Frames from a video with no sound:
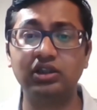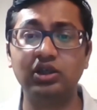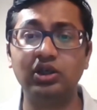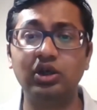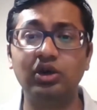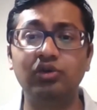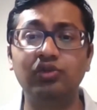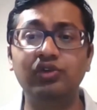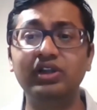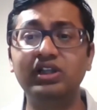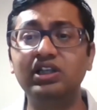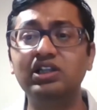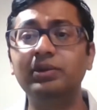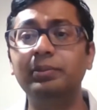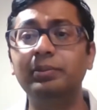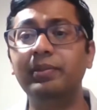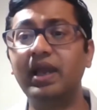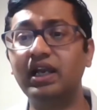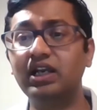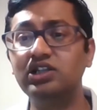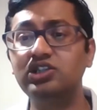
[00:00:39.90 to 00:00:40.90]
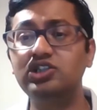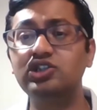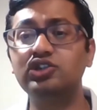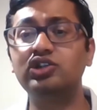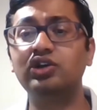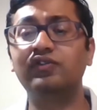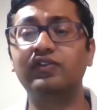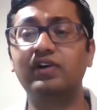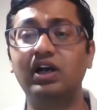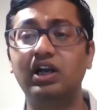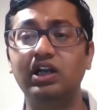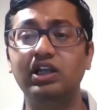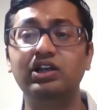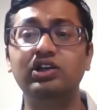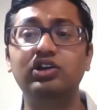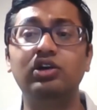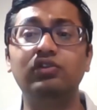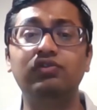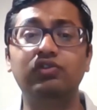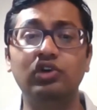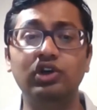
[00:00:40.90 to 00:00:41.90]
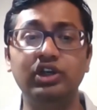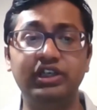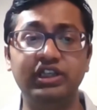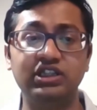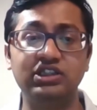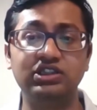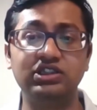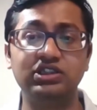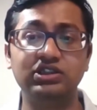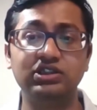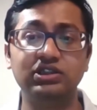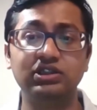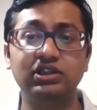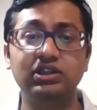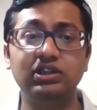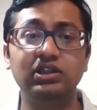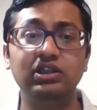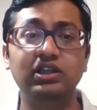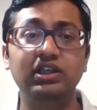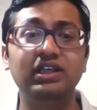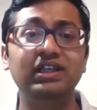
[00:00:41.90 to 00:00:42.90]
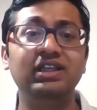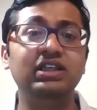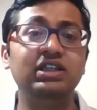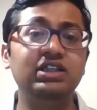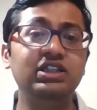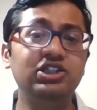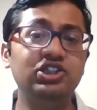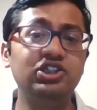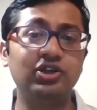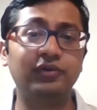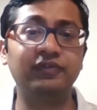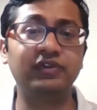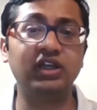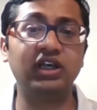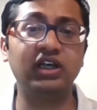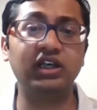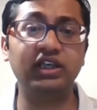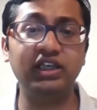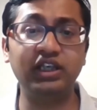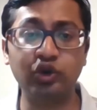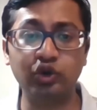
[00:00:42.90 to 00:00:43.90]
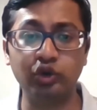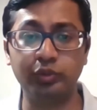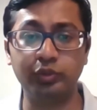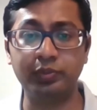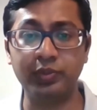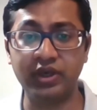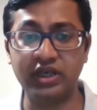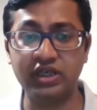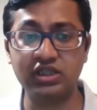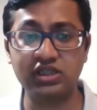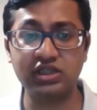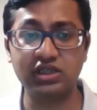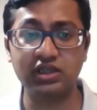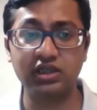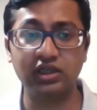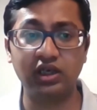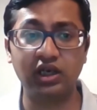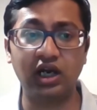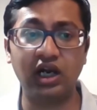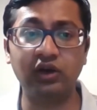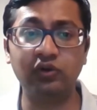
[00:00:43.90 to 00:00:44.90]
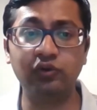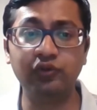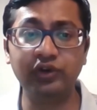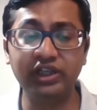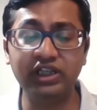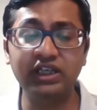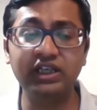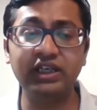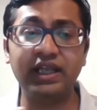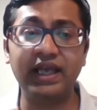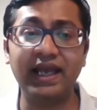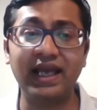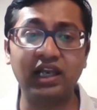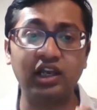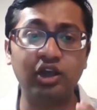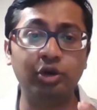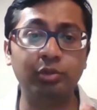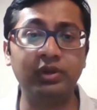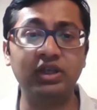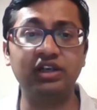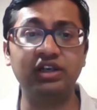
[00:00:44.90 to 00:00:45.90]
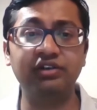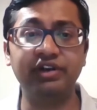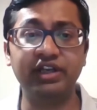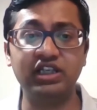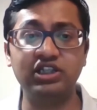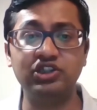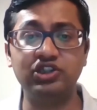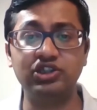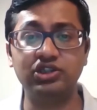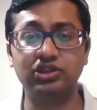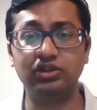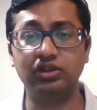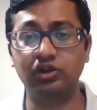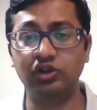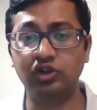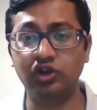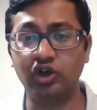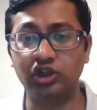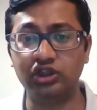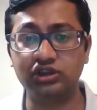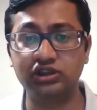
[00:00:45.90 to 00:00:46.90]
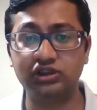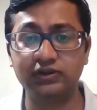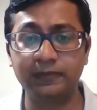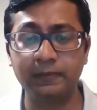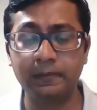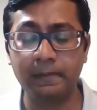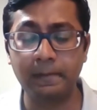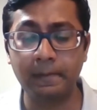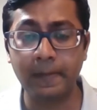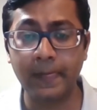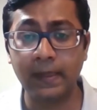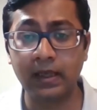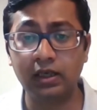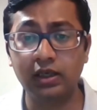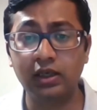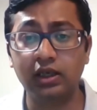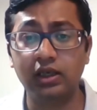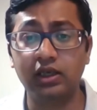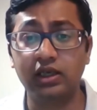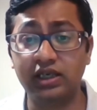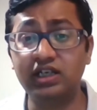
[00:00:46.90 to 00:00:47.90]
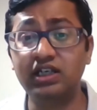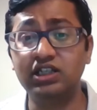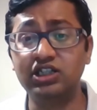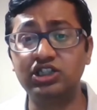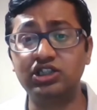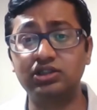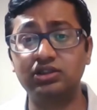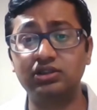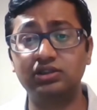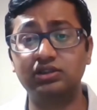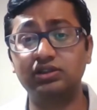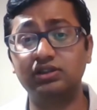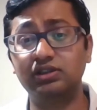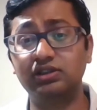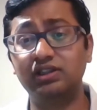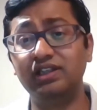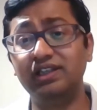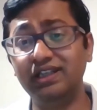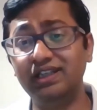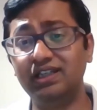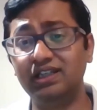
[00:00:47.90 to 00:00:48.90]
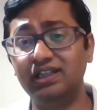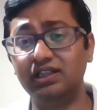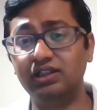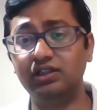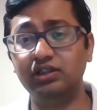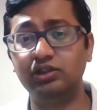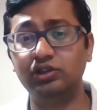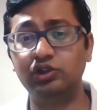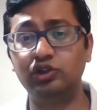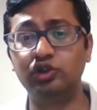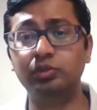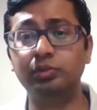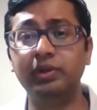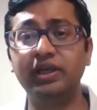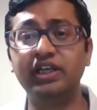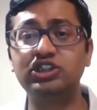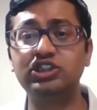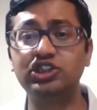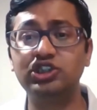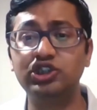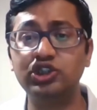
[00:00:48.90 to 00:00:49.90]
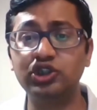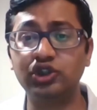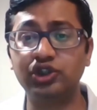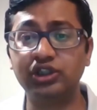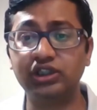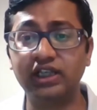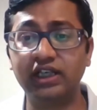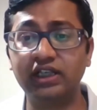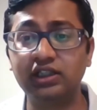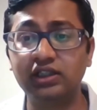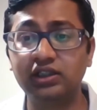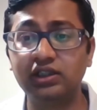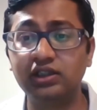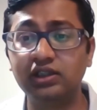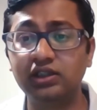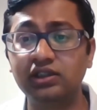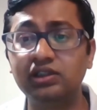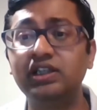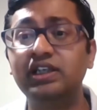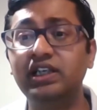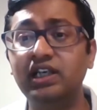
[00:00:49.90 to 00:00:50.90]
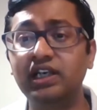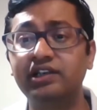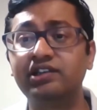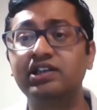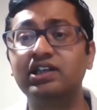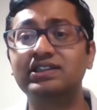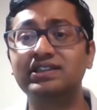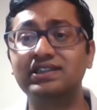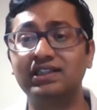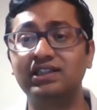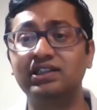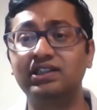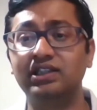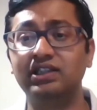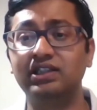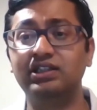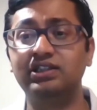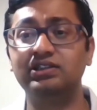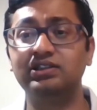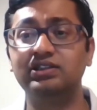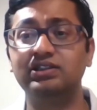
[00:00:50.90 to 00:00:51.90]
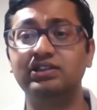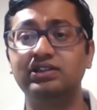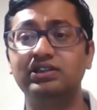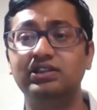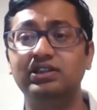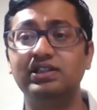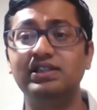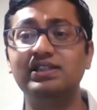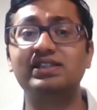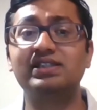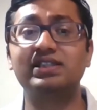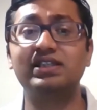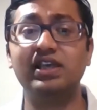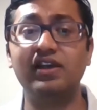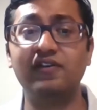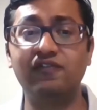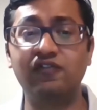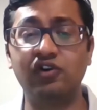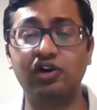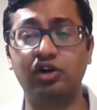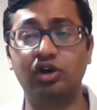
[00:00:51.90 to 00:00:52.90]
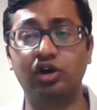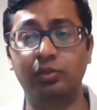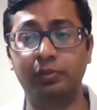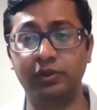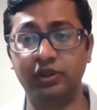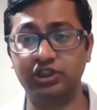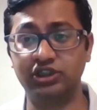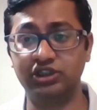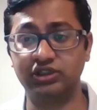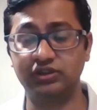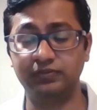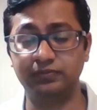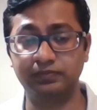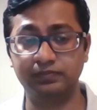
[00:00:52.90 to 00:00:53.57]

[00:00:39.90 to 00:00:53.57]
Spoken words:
whether the magnitude of current or voltage in each of the equipments are within allowable range or not. It is needed to make sure that the electrical circuit is safe for operation.